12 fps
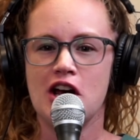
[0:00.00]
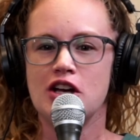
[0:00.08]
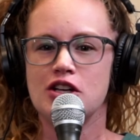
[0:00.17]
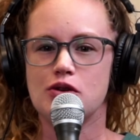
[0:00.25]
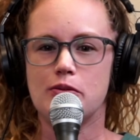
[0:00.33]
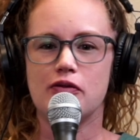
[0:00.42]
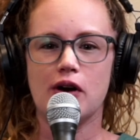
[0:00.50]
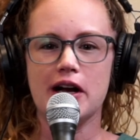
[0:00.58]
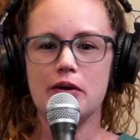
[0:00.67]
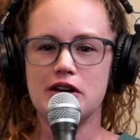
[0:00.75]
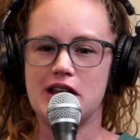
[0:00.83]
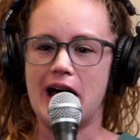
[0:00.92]
So before I go
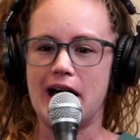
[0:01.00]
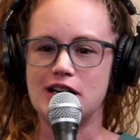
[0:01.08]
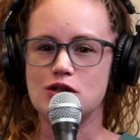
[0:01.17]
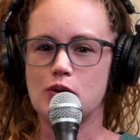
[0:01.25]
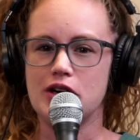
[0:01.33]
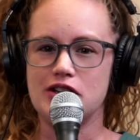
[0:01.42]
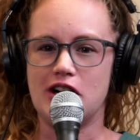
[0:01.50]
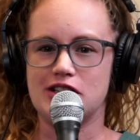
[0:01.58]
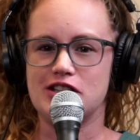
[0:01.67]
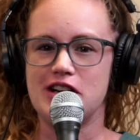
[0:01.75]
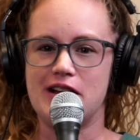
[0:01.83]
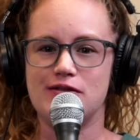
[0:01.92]
into that, I just wanted Dr.
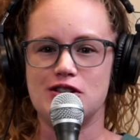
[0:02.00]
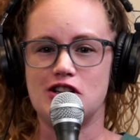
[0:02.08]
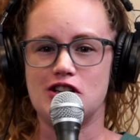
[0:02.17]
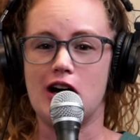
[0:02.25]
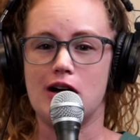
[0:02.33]
Taves to talk